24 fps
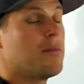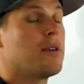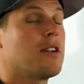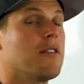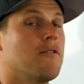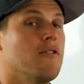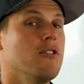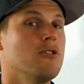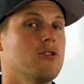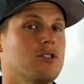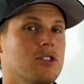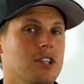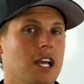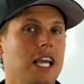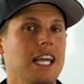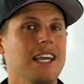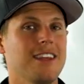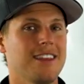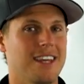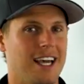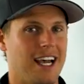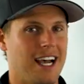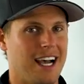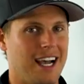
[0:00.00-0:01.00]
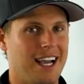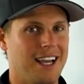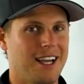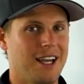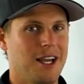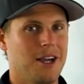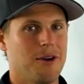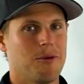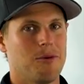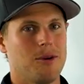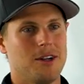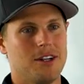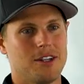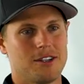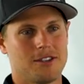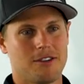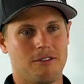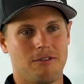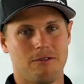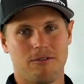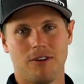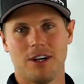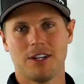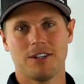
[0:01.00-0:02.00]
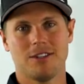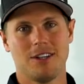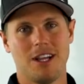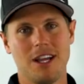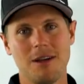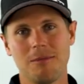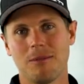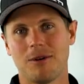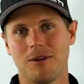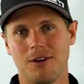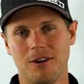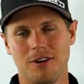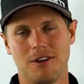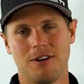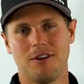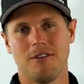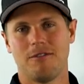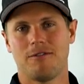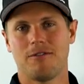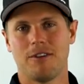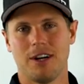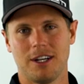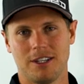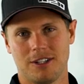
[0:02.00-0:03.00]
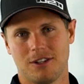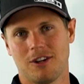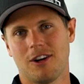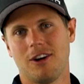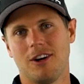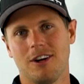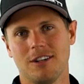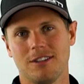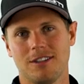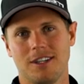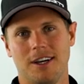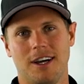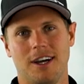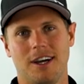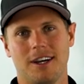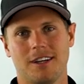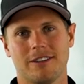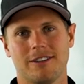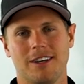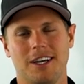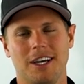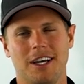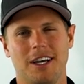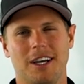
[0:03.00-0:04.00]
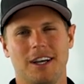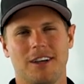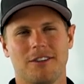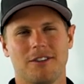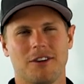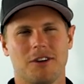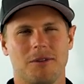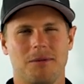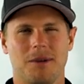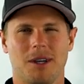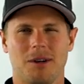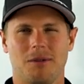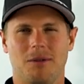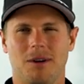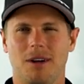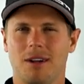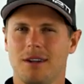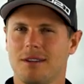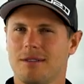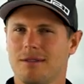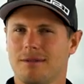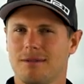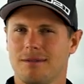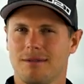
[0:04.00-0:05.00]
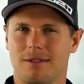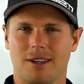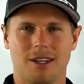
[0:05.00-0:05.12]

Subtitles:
But if you say that when it's a fresh neighborhood or a fresh contact, they're gonna be like, what?